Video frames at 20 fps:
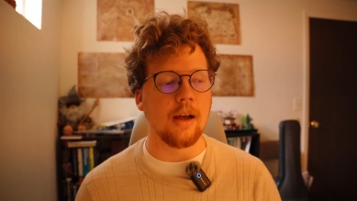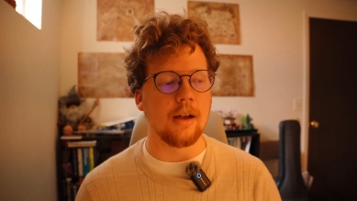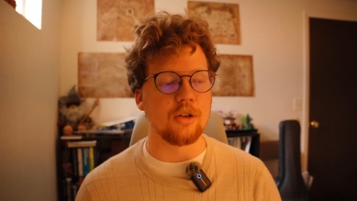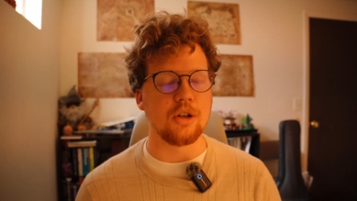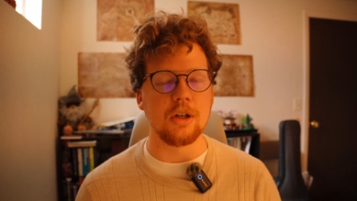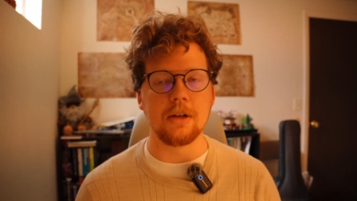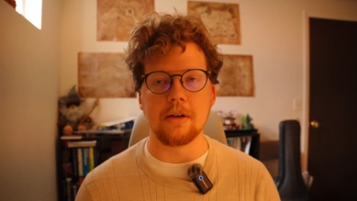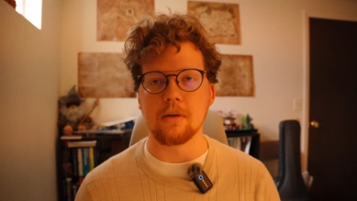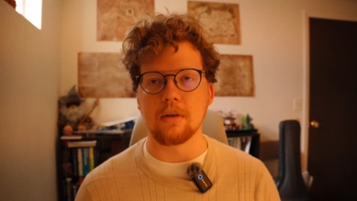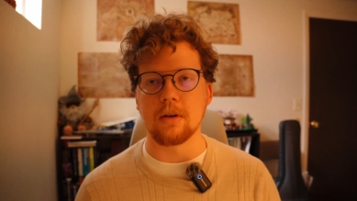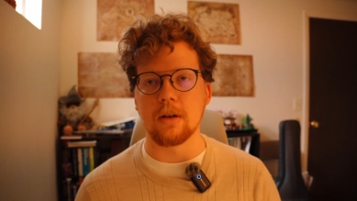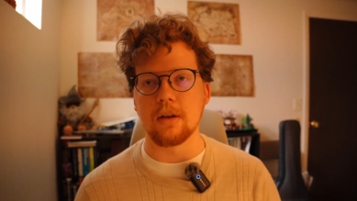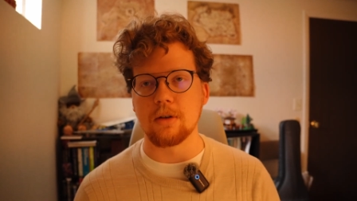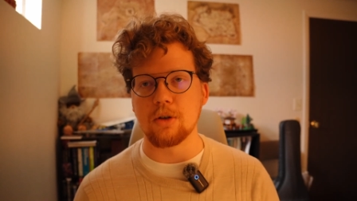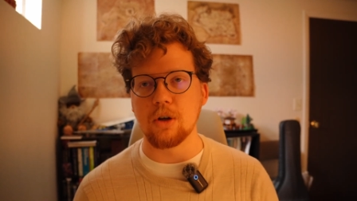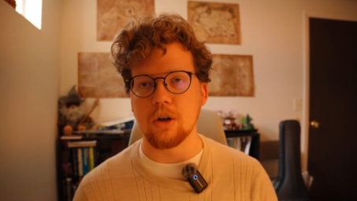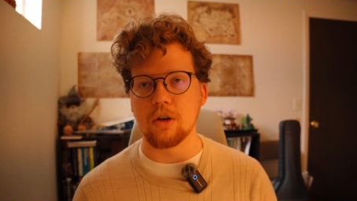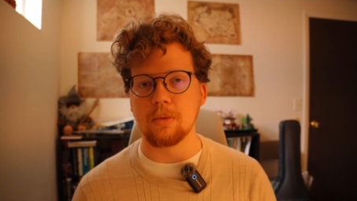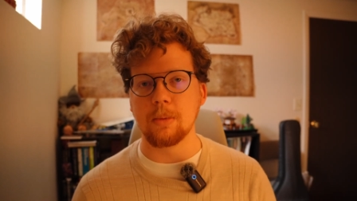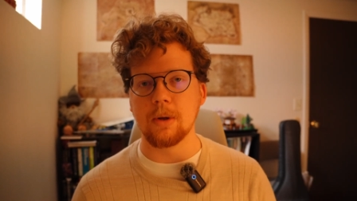She hears his
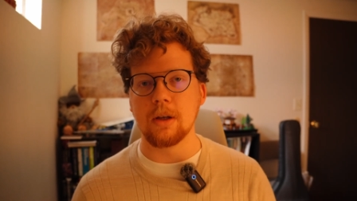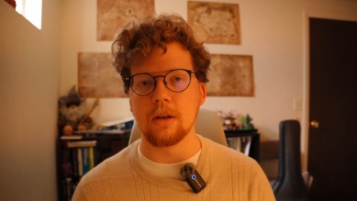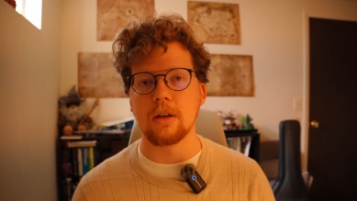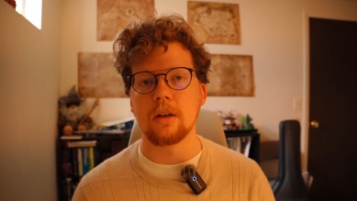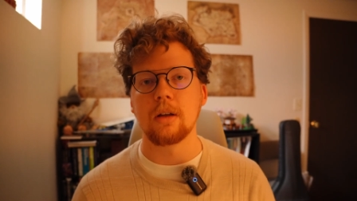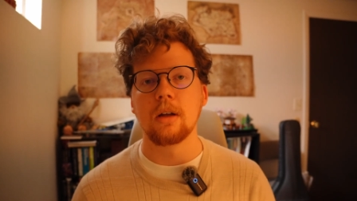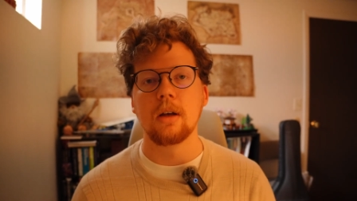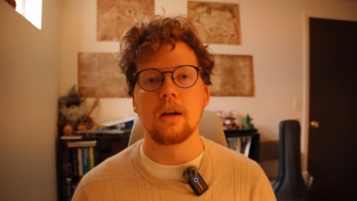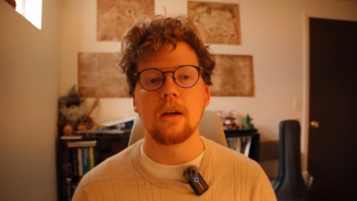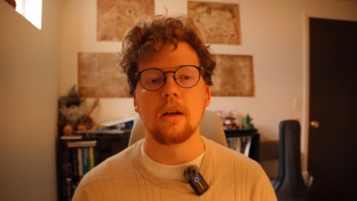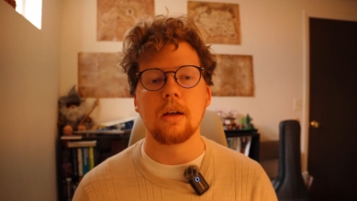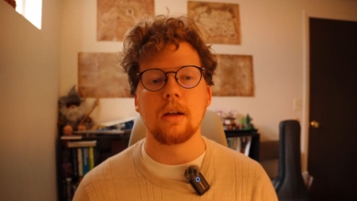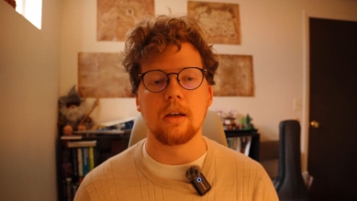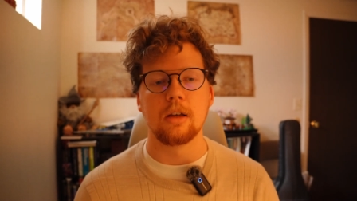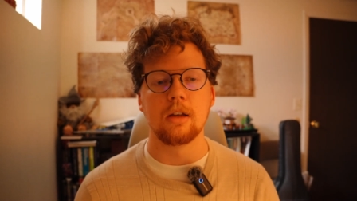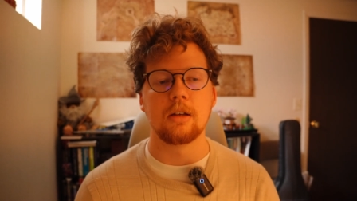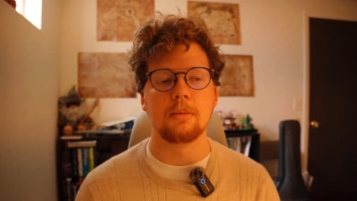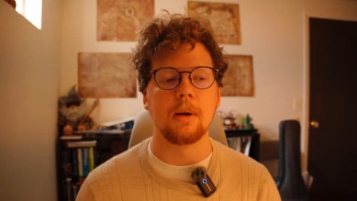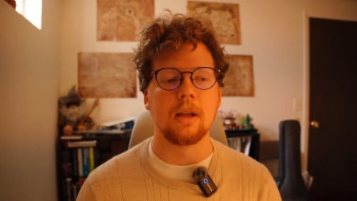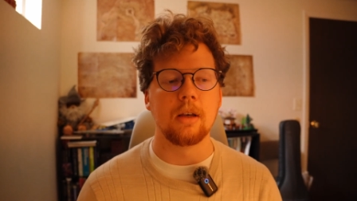judgments
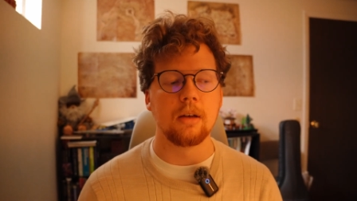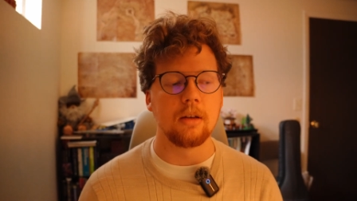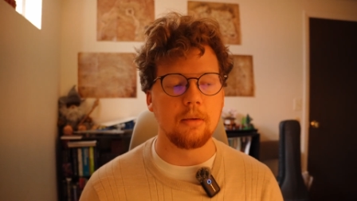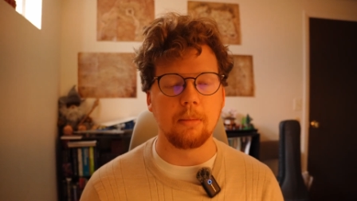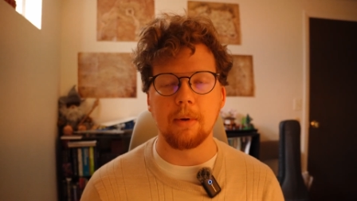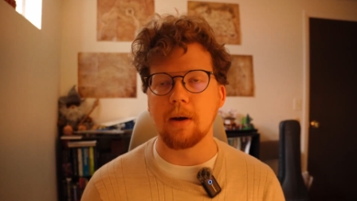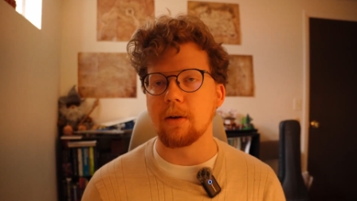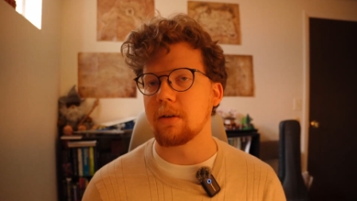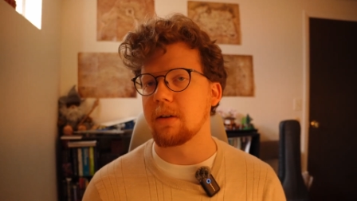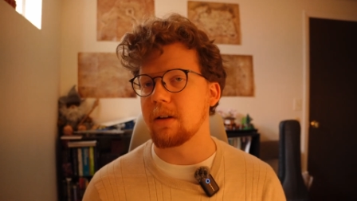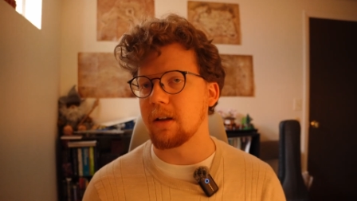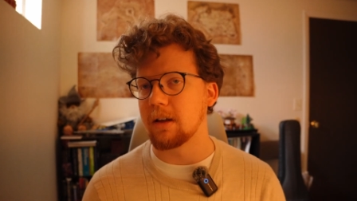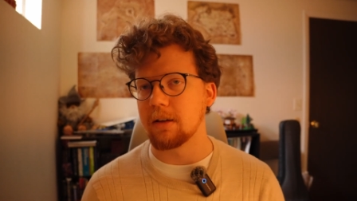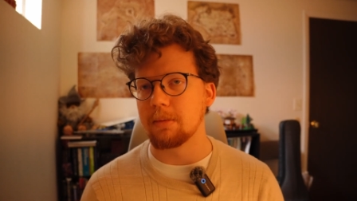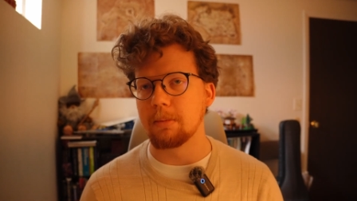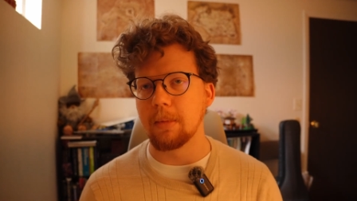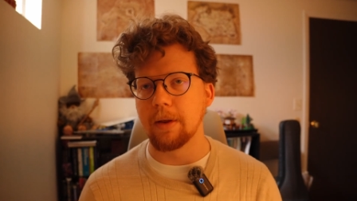and spends about 6